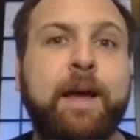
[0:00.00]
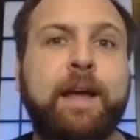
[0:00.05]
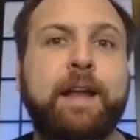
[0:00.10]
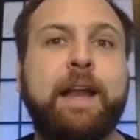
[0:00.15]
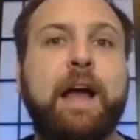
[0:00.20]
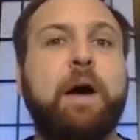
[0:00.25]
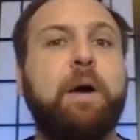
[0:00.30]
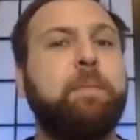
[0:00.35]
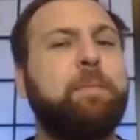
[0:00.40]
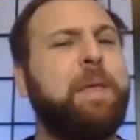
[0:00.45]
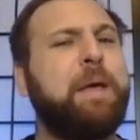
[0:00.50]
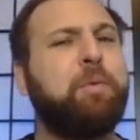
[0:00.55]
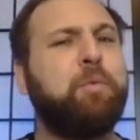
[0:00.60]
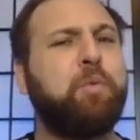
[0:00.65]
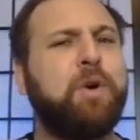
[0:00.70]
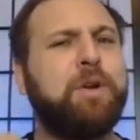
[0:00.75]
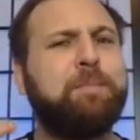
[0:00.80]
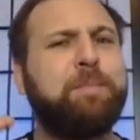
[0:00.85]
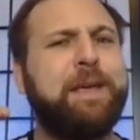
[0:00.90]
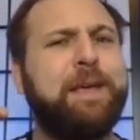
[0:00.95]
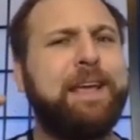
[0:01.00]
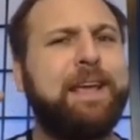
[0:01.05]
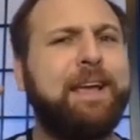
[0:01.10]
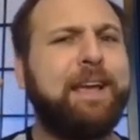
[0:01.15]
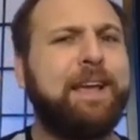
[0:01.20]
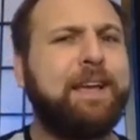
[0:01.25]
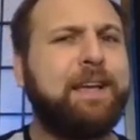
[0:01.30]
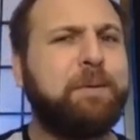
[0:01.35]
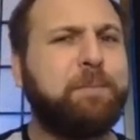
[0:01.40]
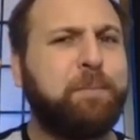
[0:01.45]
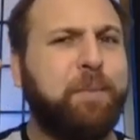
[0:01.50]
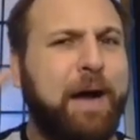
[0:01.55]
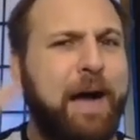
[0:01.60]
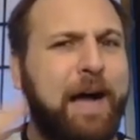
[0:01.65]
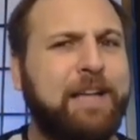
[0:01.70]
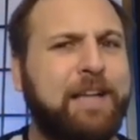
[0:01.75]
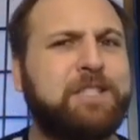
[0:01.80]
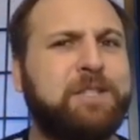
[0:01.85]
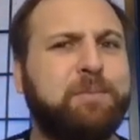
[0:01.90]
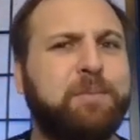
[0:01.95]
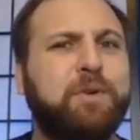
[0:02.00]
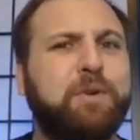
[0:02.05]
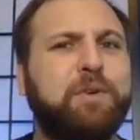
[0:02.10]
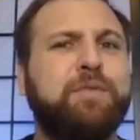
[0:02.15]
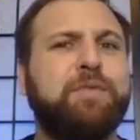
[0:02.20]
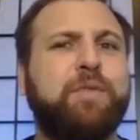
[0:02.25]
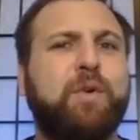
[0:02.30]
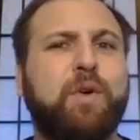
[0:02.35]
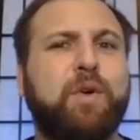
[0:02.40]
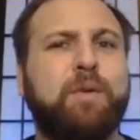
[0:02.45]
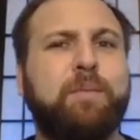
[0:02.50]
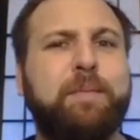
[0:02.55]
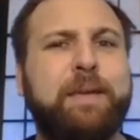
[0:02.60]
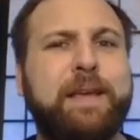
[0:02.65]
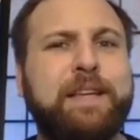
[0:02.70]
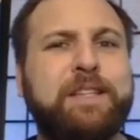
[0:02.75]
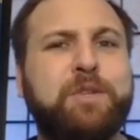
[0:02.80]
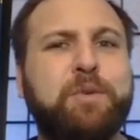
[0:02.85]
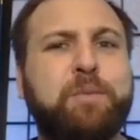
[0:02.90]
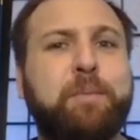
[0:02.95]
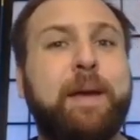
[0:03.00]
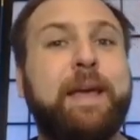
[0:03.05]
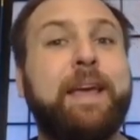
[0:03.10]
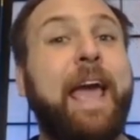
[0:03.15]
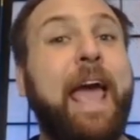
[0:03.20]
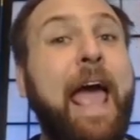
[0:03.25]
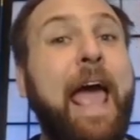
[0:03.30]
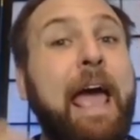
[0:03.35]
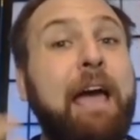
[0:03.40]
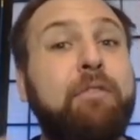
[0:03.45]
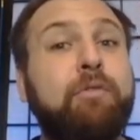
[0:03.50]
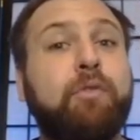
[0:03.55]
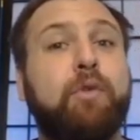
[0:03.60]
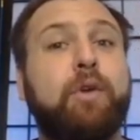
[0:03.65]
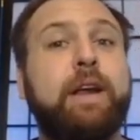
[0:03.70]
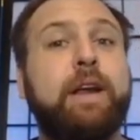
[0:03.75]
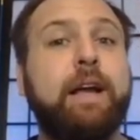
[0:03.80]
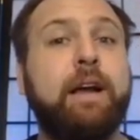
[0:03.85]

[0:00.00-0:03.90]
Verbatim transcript: Now, it would be impossible for me to make every